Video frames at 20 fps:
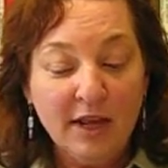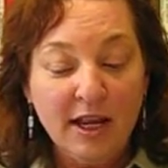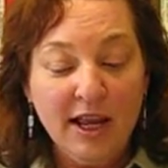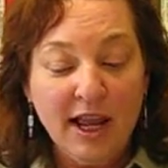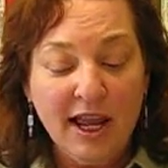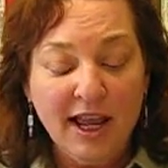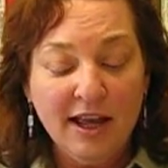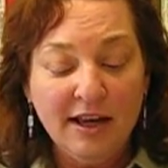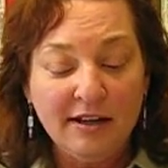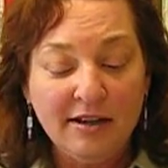
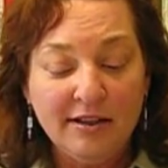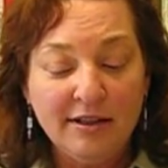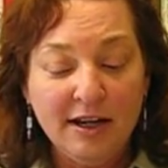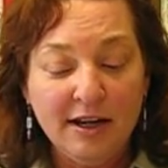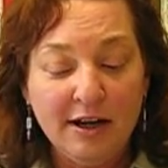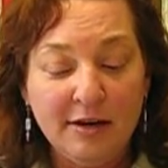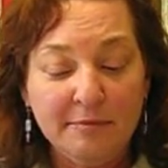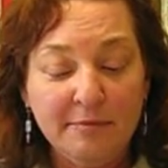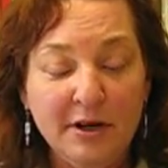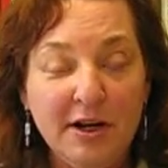And
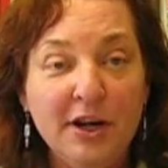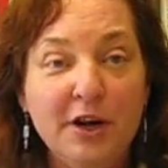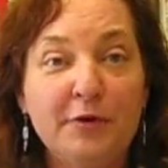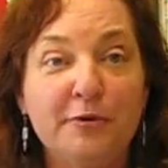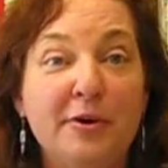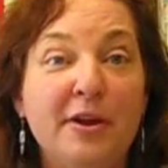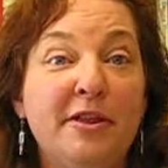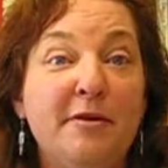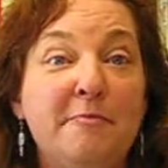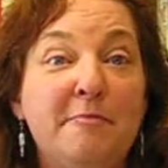
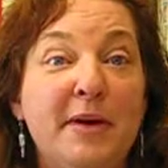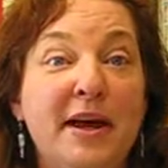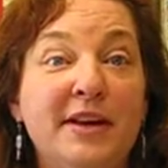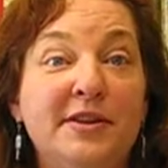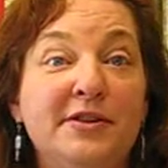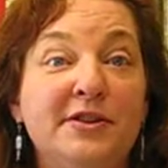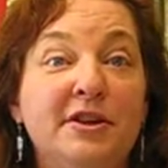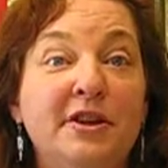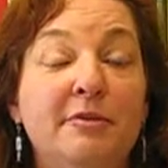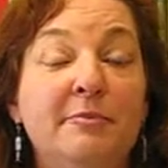
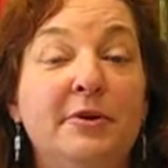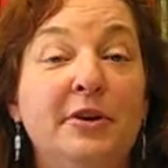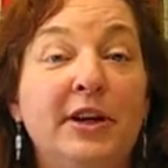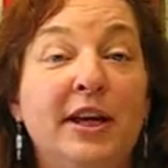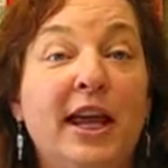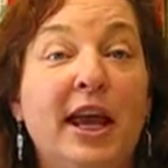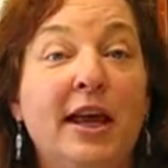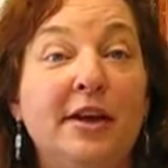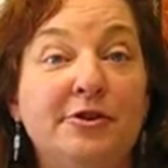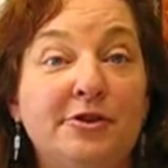Rhythm-Based
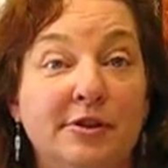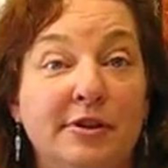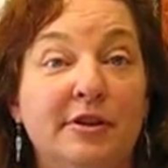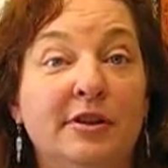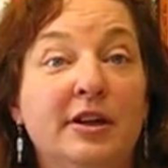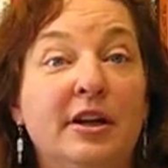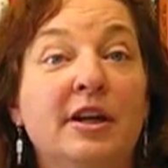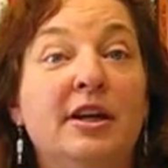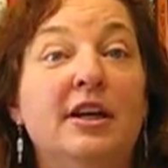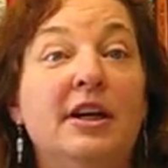Communication,
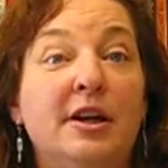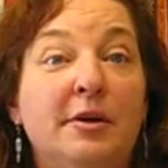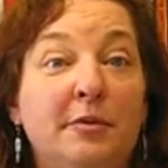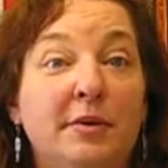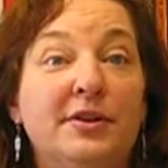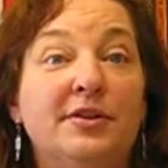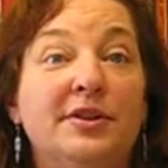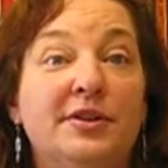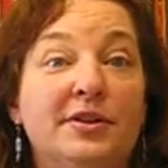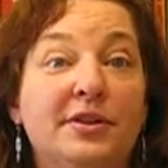
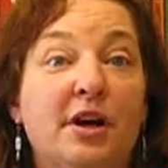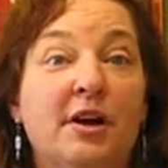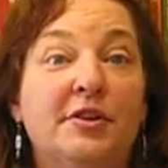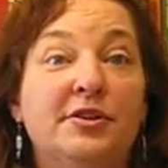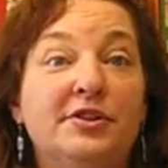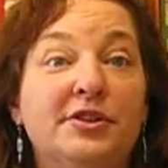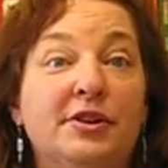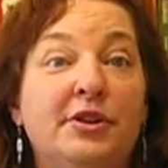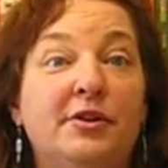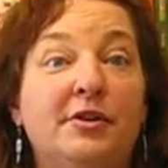which is
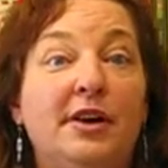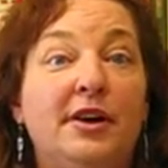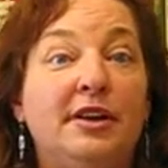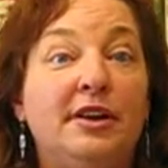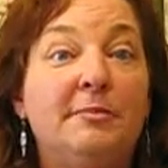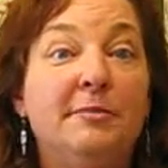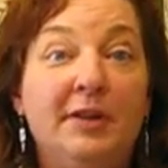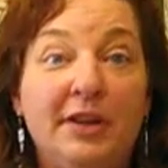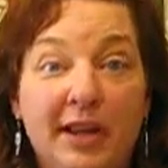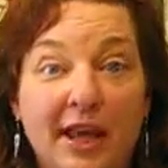also a
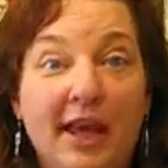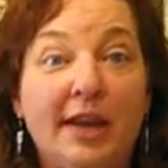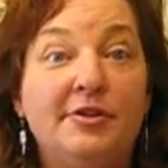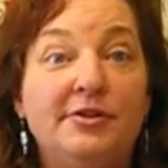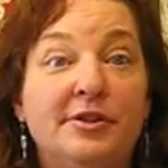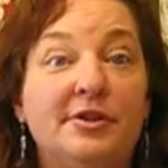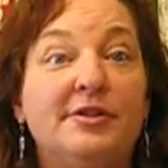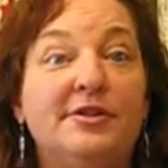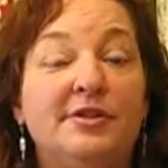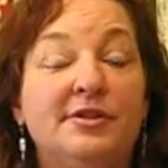
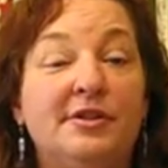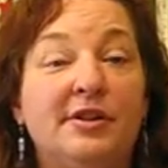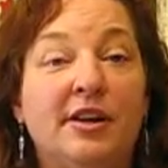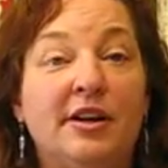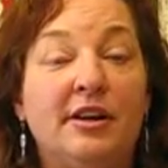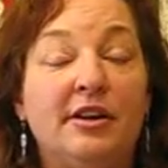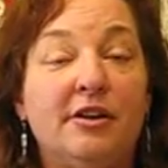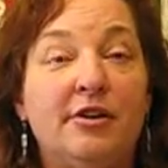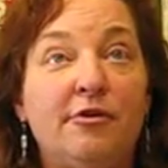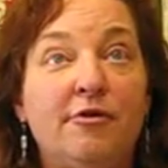communications
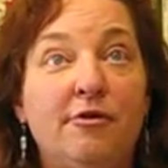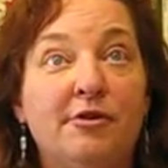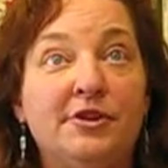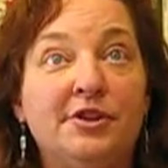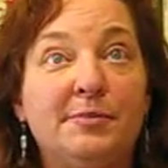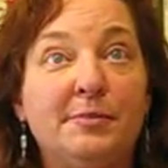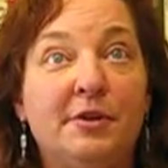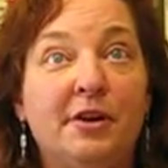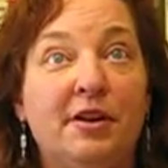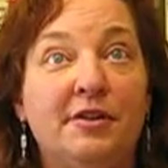
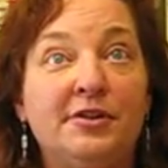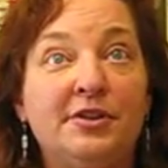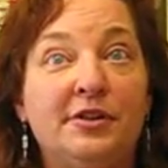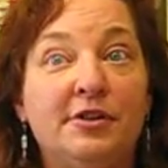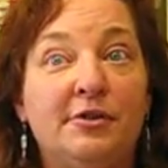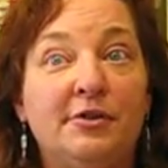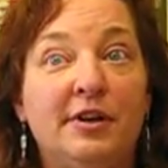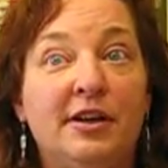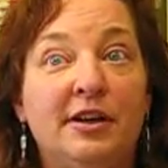course, but also